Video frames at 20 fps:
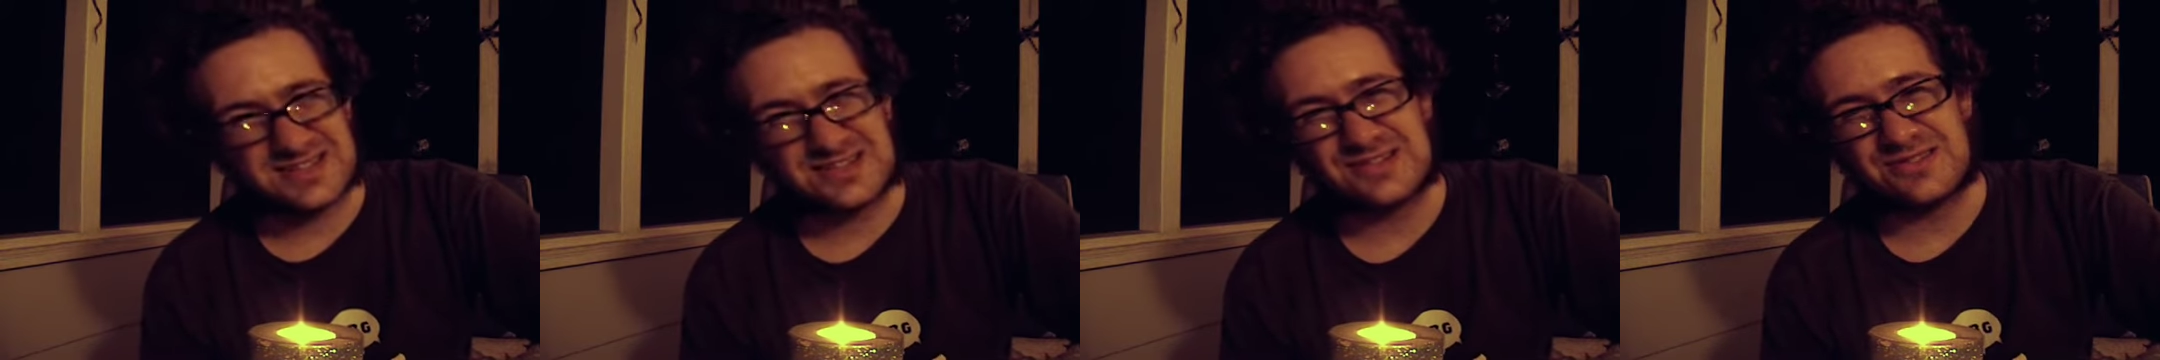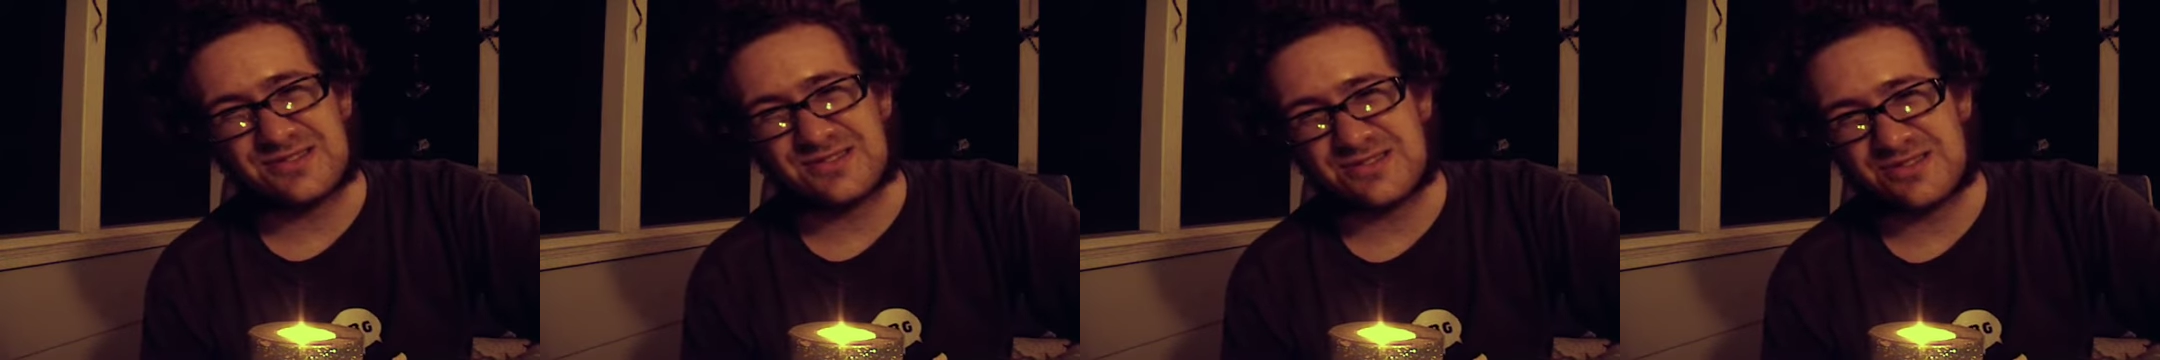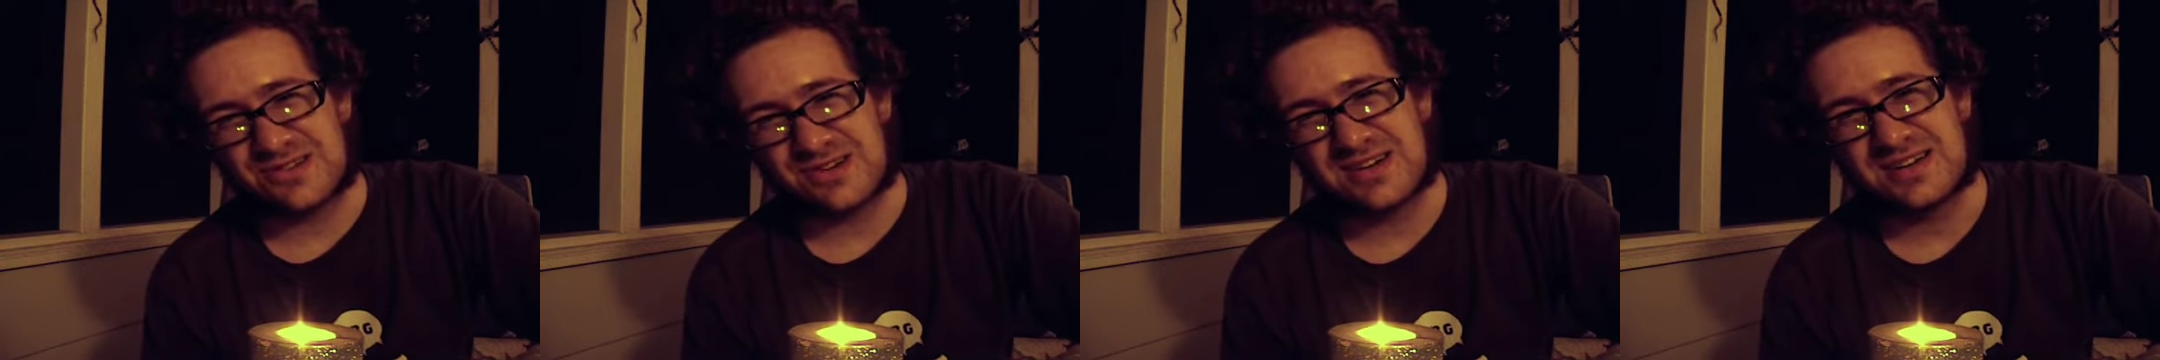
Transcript: too.